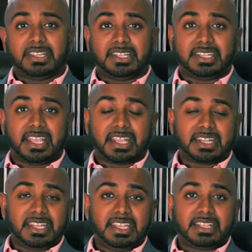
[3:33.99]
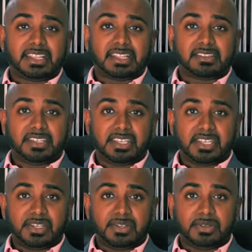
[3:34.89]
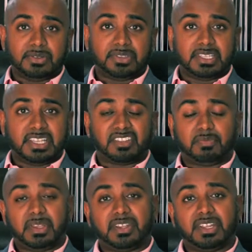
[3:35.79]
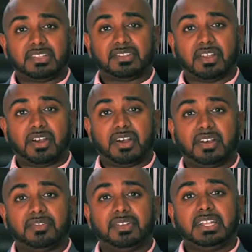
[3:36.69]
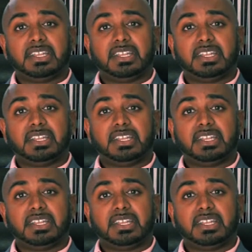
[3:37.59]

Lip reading: the technique that's used, the experience of